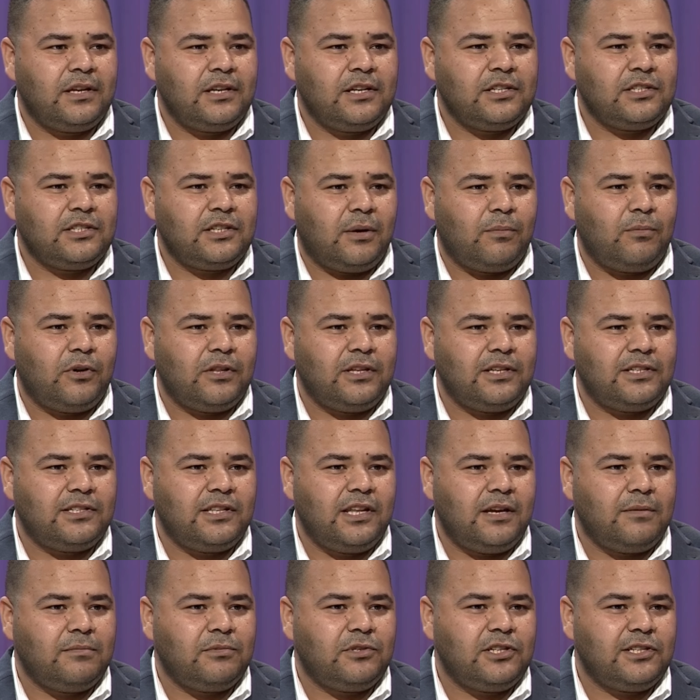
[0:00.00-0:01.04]
someone his
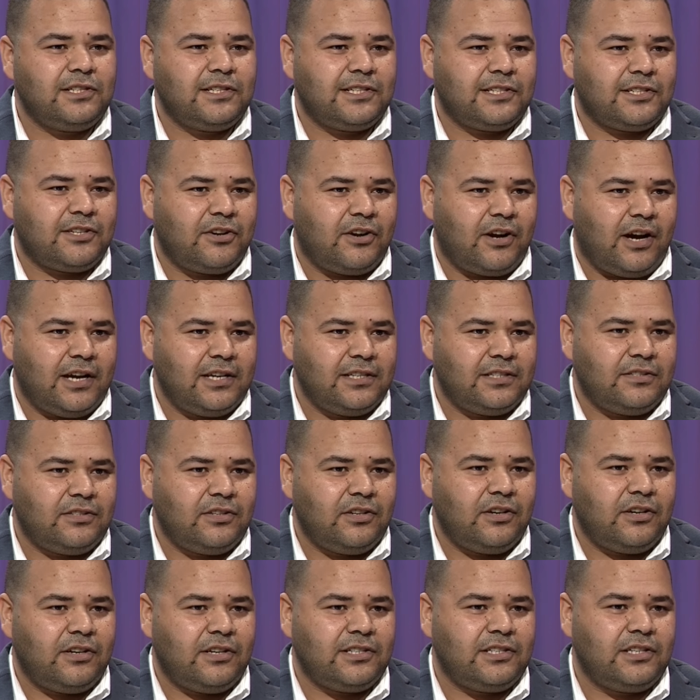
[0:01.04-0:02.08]
name Jesus Christ,
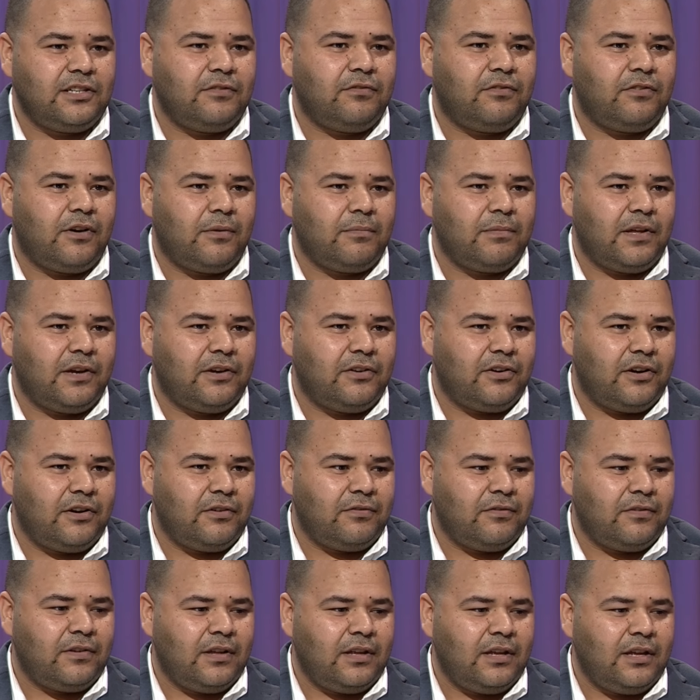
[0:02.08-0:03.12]
risen from the grave.